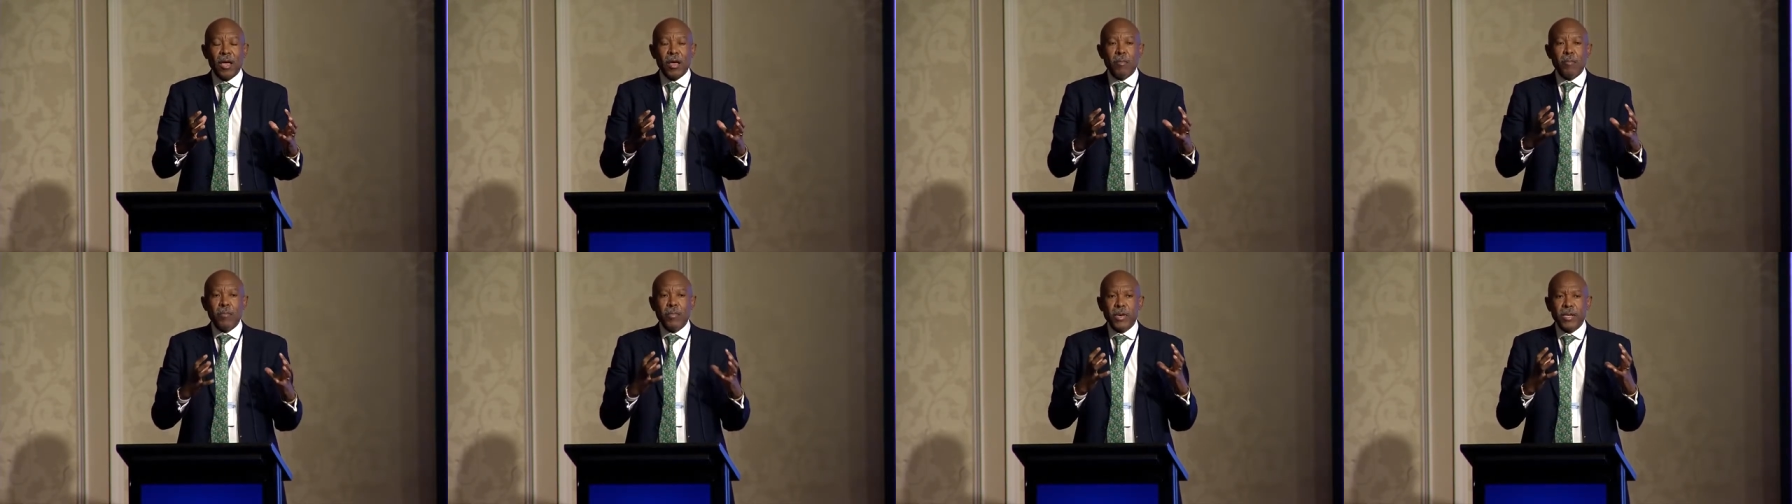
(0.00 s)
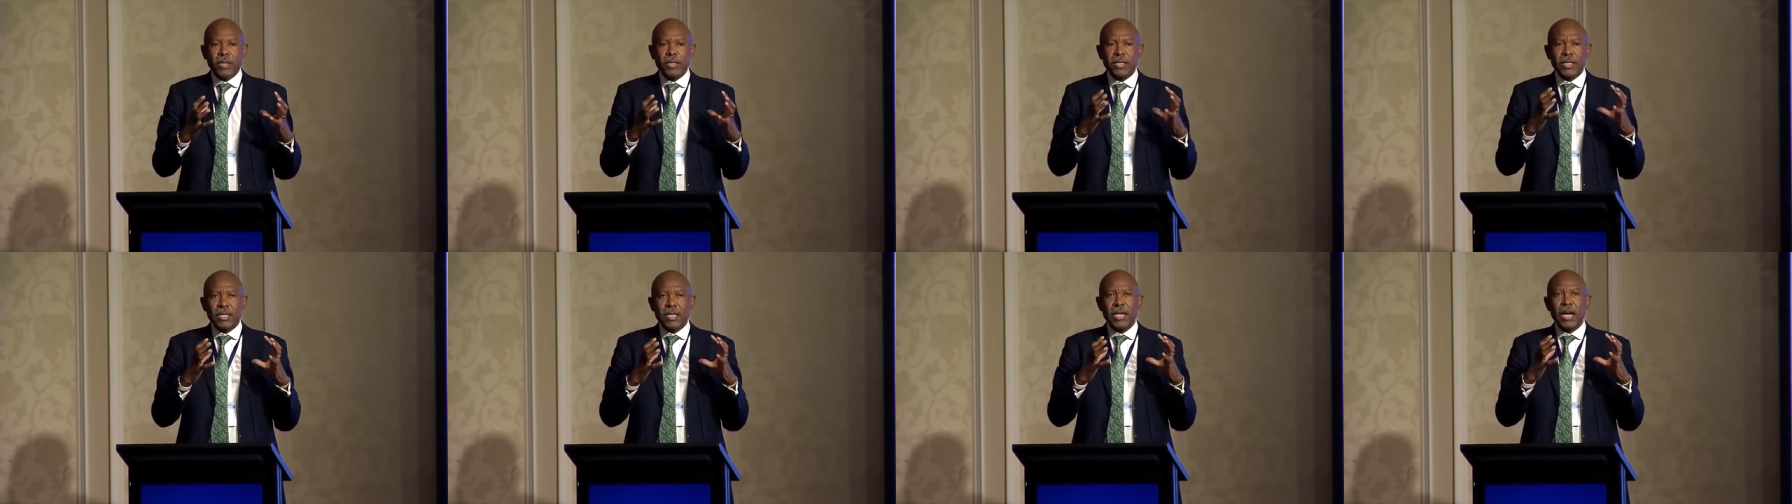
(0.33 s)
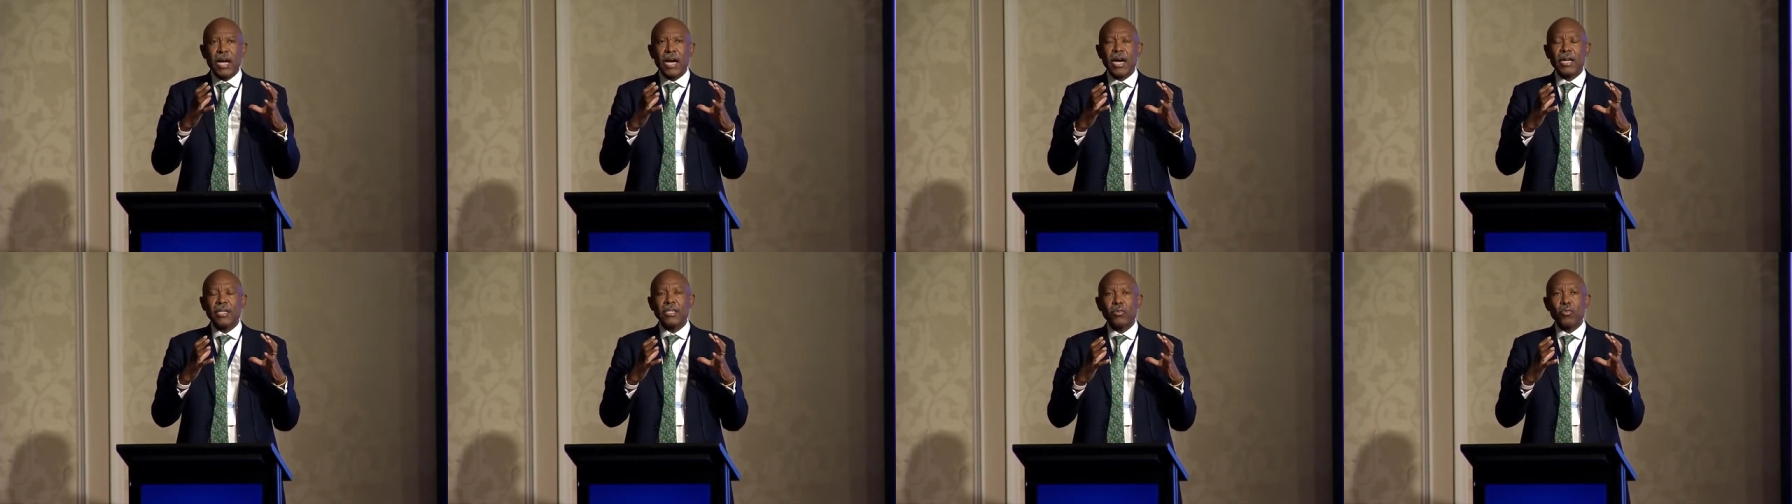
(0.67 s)
means
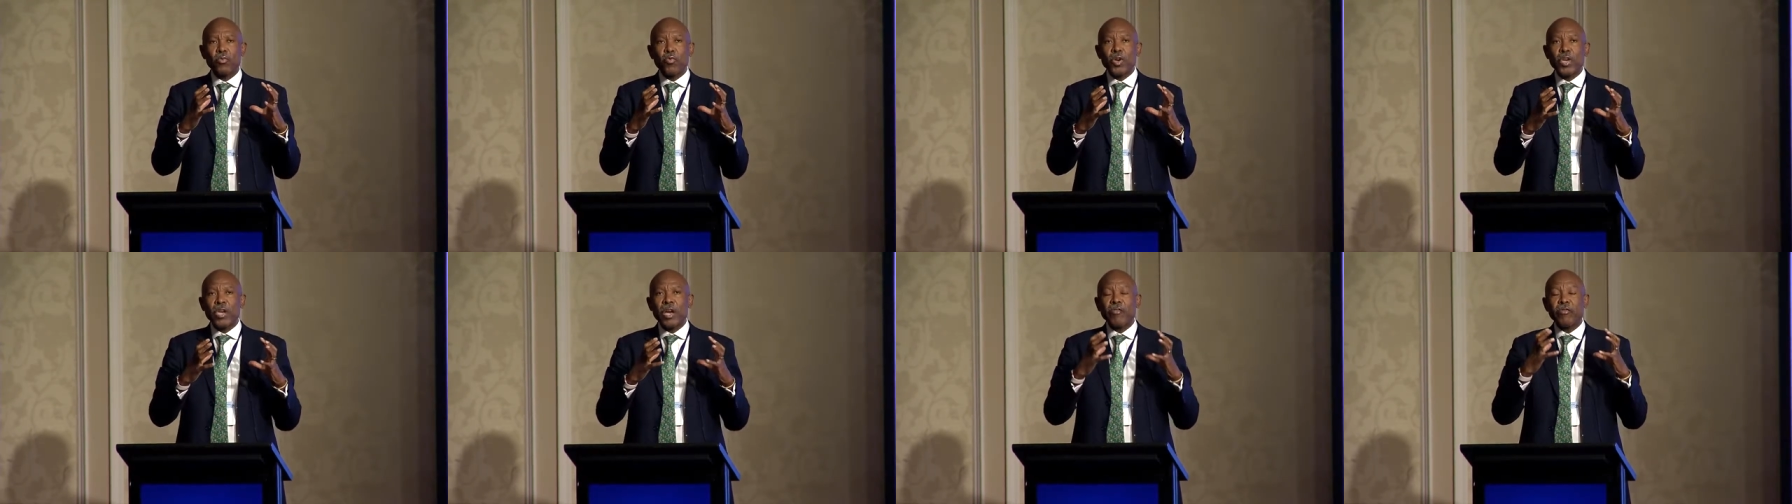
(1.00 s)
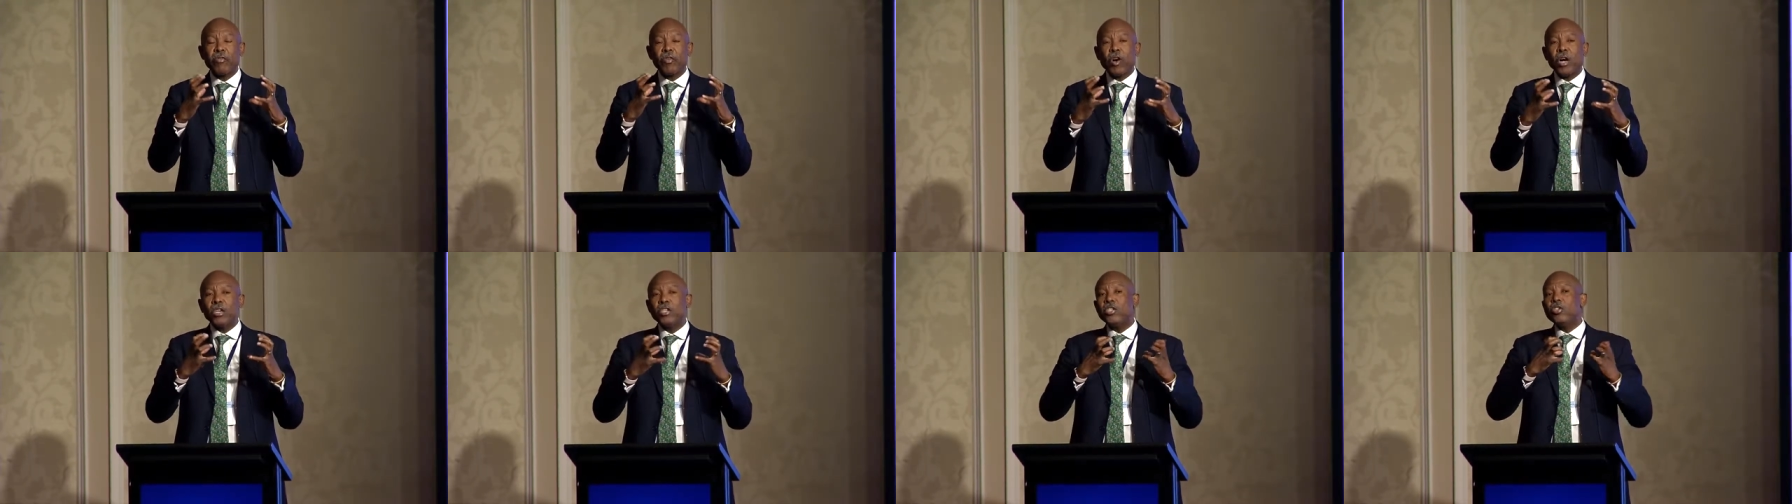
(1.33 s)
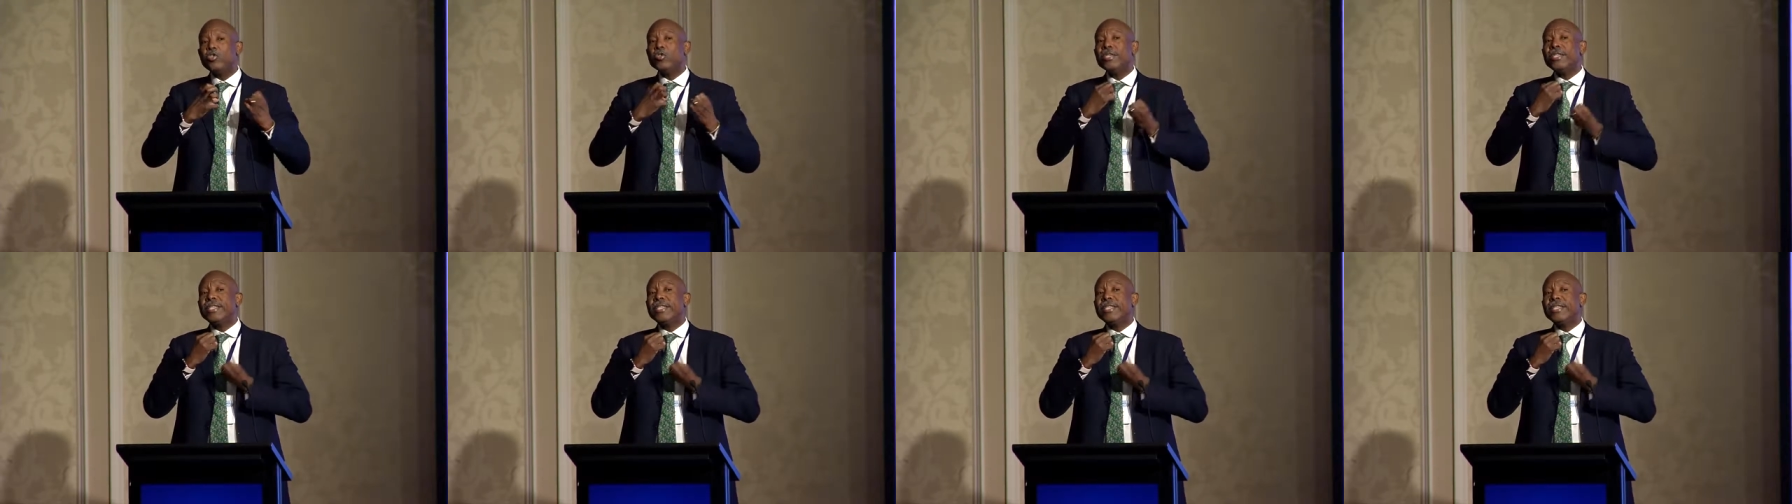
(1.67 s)
that we have got to